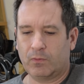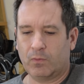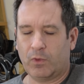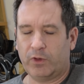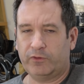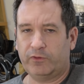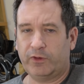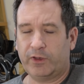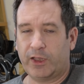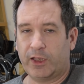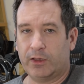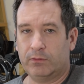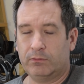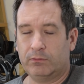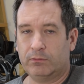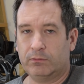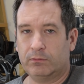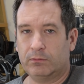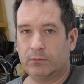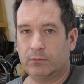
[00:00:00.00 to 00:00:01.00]
once
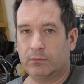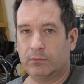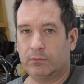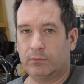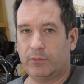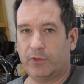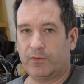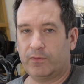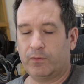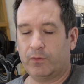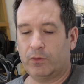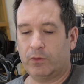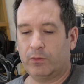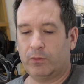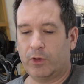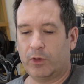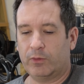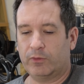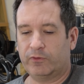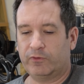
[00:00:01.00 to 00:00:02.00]
again,
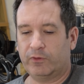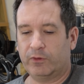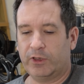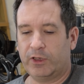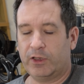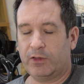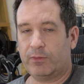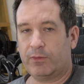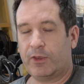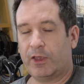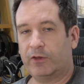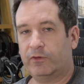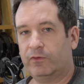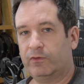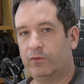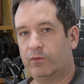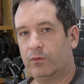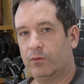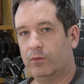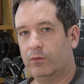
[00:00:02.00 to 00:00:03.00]
while we're still here,
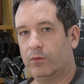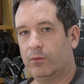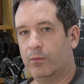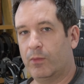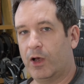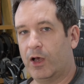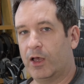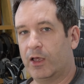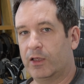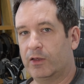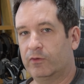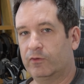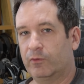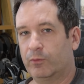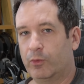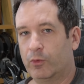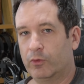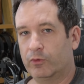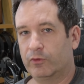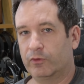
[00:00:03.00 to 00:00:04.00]
thanks to my
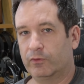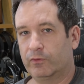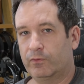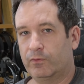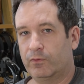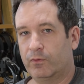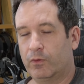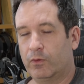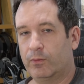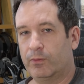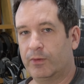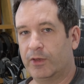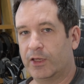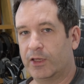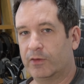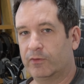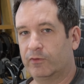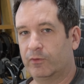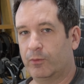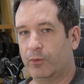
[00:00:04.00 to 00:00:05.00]
supporters for
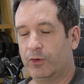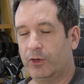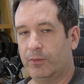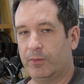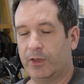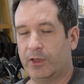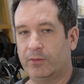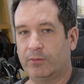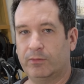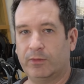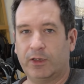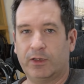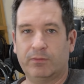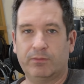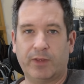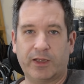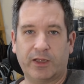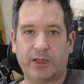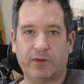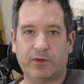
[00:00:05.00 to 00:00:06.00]
supporting me
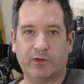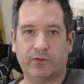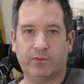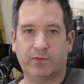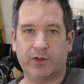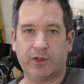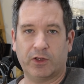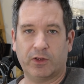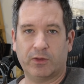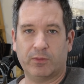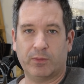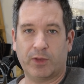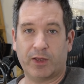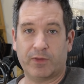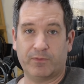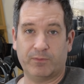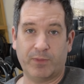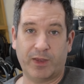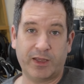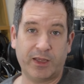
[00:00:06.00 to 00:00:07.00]
in making
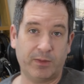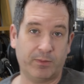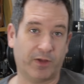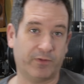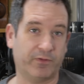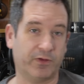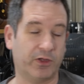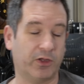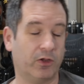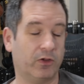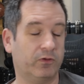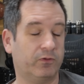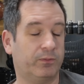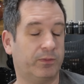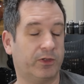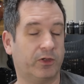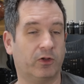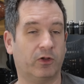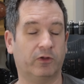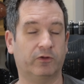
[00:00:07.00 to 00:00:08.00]
making my
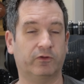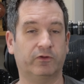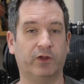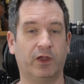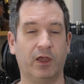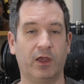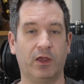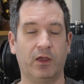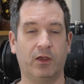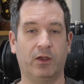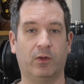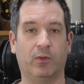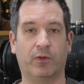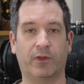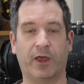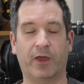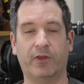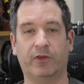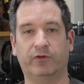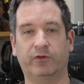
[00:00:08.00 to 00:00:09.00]
videos, because
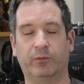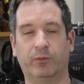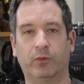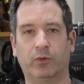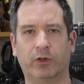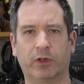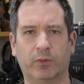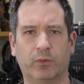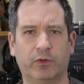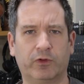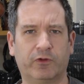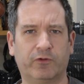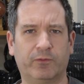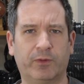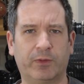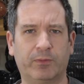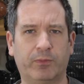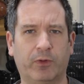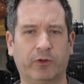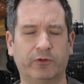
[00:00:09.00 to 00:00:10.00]
without their support it wouldn't have
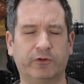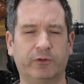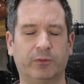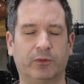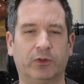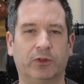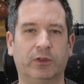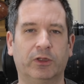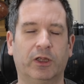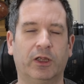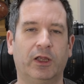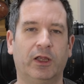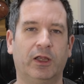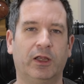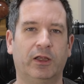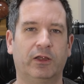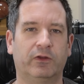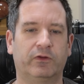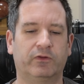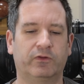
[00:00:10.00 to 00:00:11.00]
been possible.
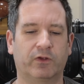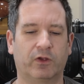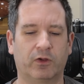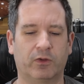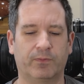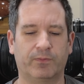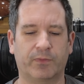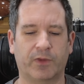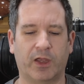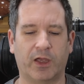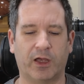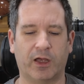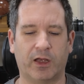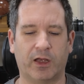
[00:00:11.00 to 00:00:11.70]
So